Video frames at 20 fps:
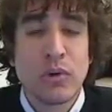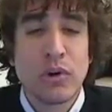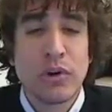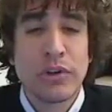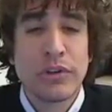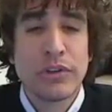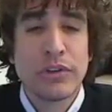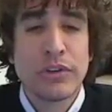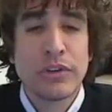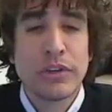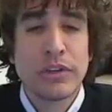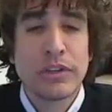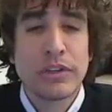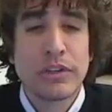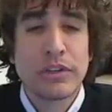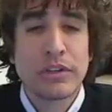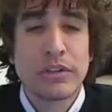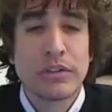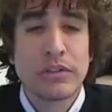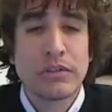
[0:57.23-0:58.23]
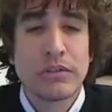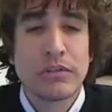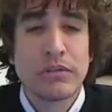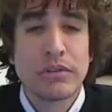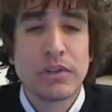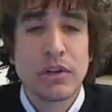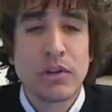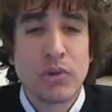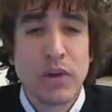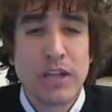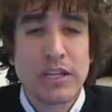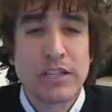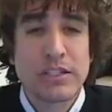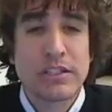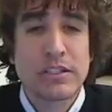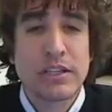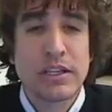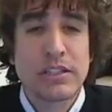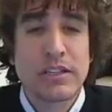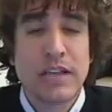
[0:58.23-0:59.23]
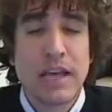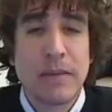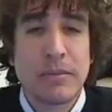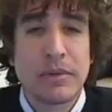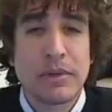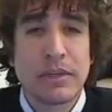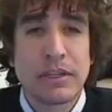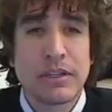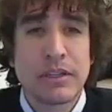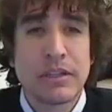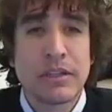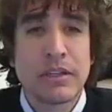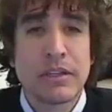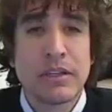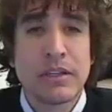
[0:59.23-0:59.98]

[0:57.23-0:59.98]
war and the crisis that's happening